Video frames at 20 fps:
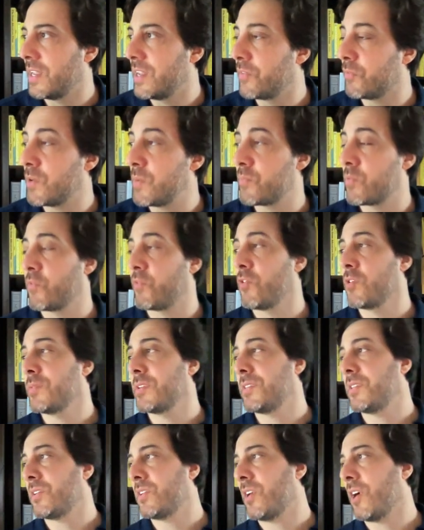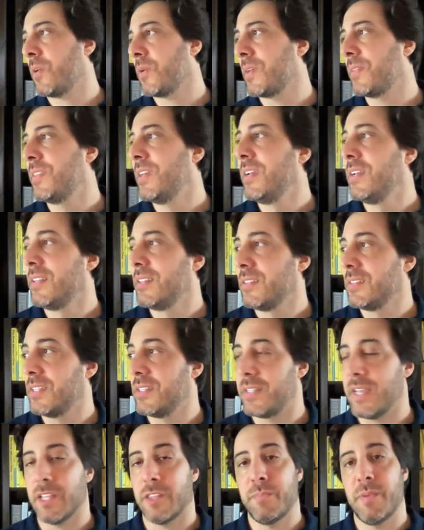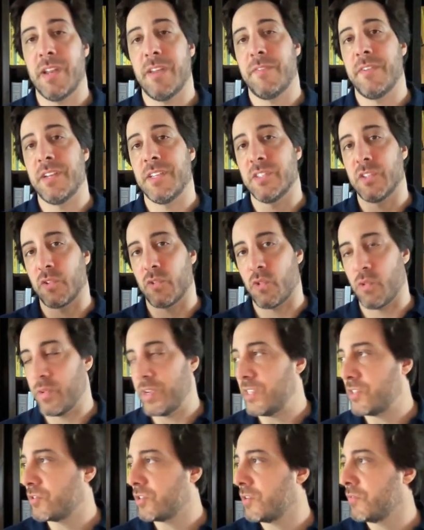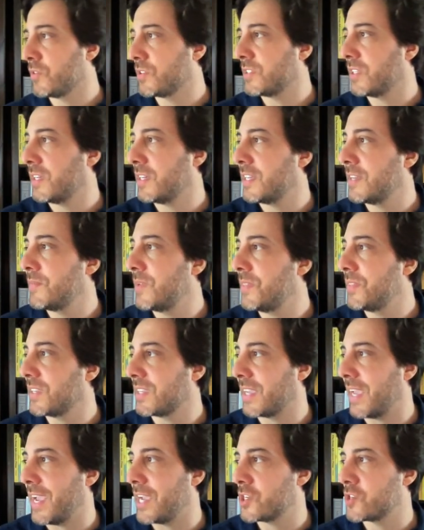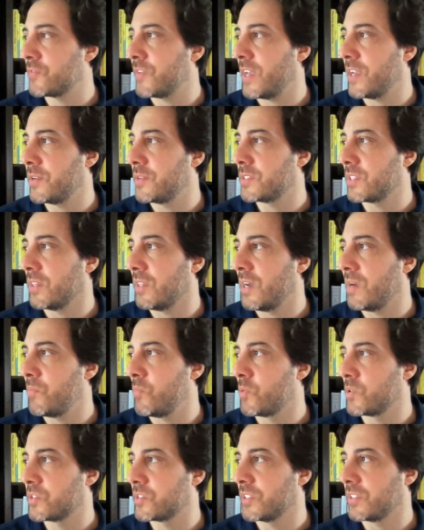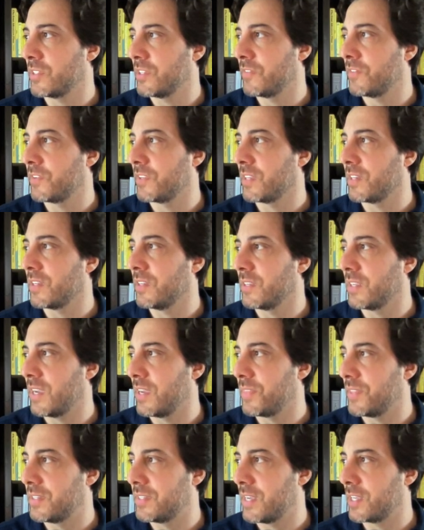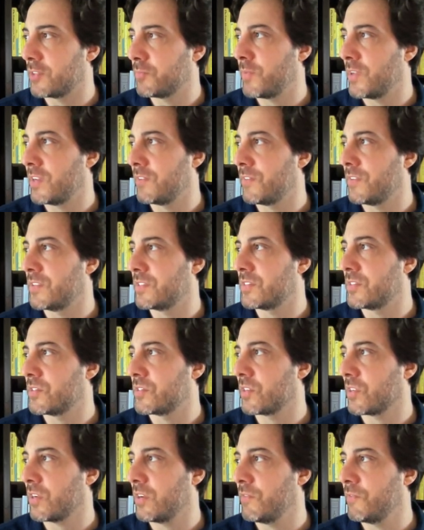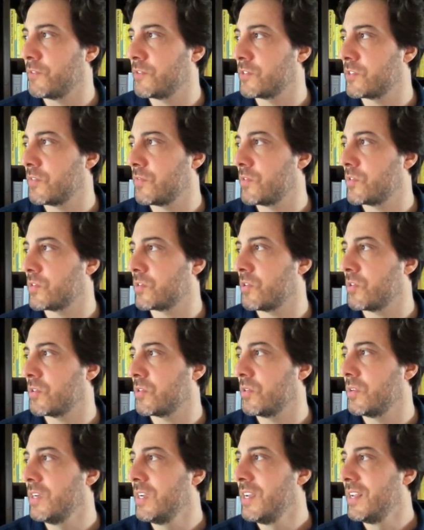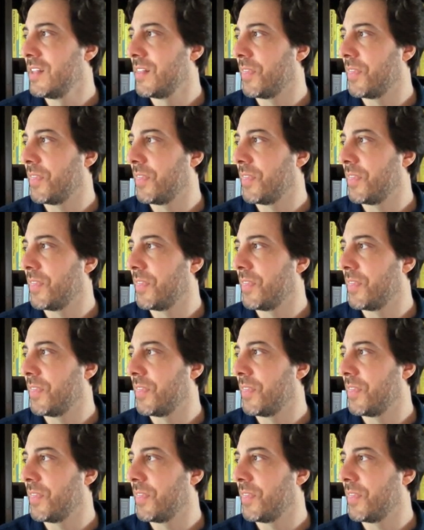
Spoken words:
And if we performed at the current, the death benefit is increased over time and the cash value is a lot more significant. Again, the death benefit is the circumference of the circle.